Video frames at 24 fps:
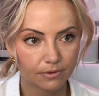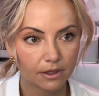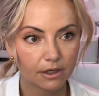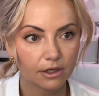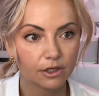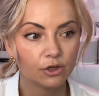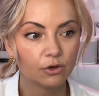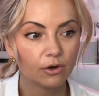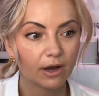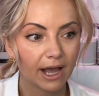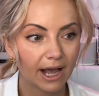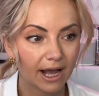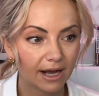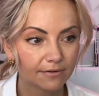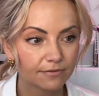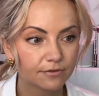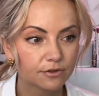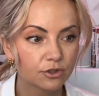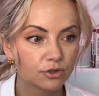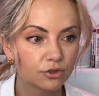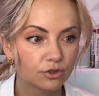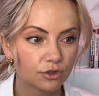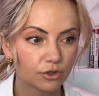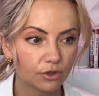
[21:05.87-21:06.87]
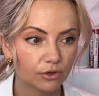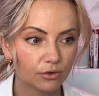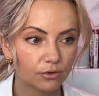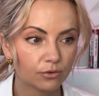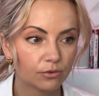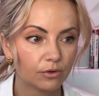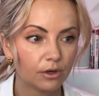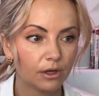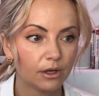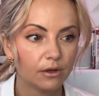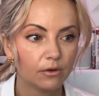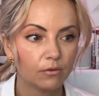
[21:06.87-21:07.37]
you have to
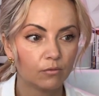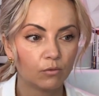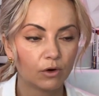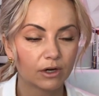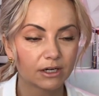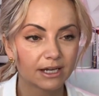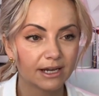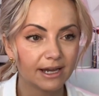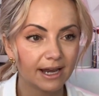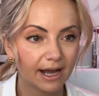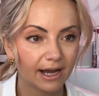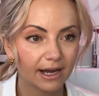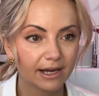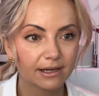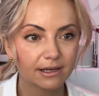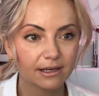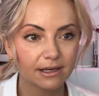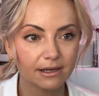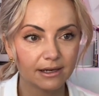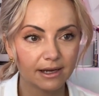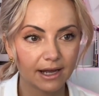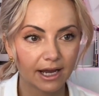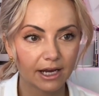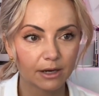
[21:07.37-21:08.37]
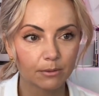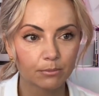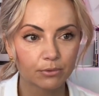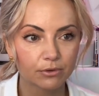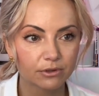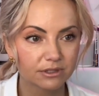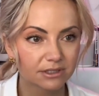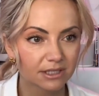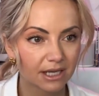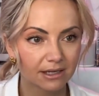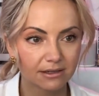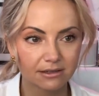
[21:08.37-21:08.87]
do what ninety-nine
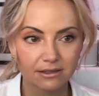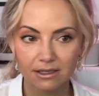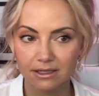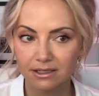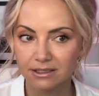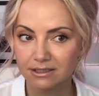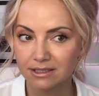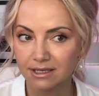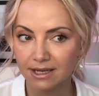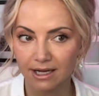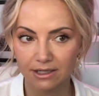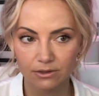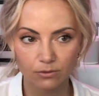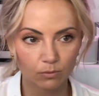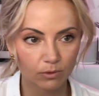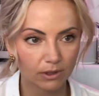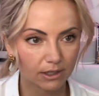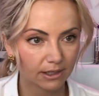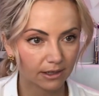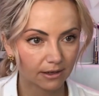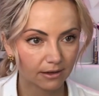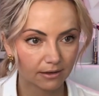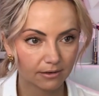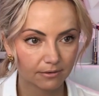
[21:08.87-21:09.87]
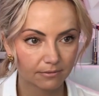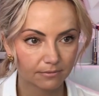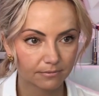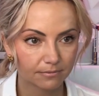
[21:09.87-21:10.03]
percent is not willing.